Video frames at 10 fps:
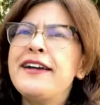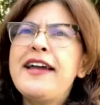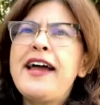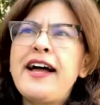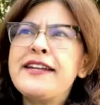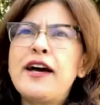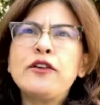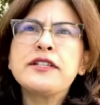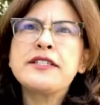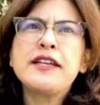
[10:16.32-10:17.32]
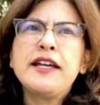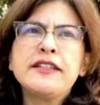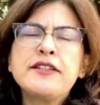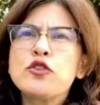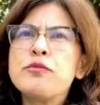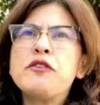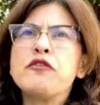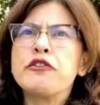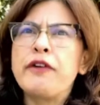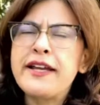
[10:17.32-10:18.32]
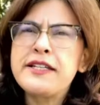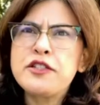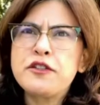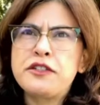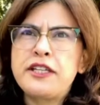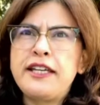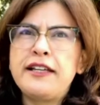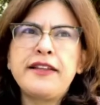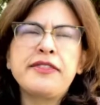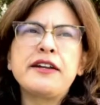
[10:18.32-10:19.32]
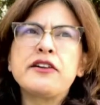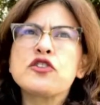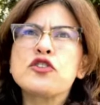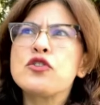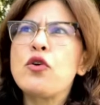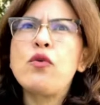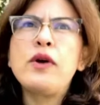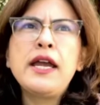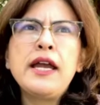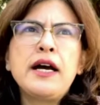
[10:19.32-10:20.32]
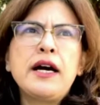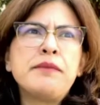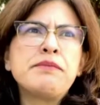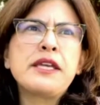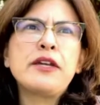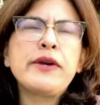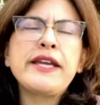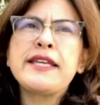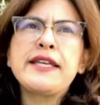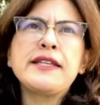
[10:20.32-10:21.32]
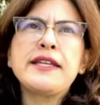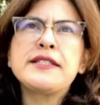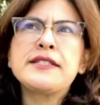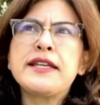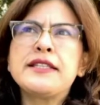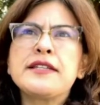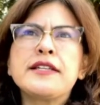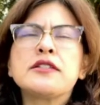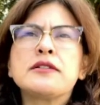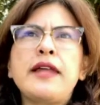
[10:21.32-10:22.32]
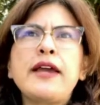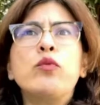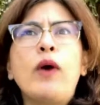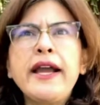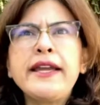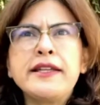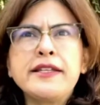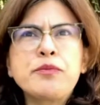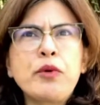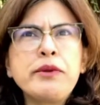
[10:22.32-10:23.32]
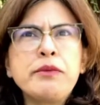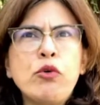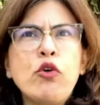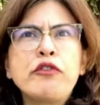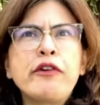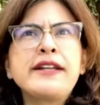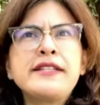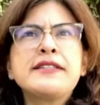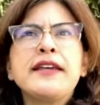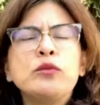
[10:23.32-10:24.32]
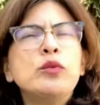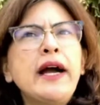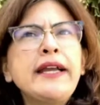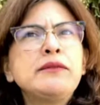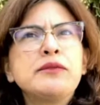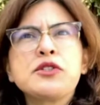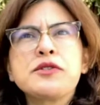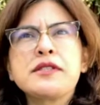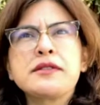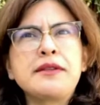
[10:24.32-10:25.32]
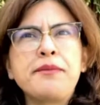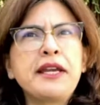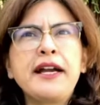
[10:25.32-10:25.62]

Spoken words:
and now there's so many varieties of tequila, and they are so, it's like wine. It's probably more varieties than wine, which is something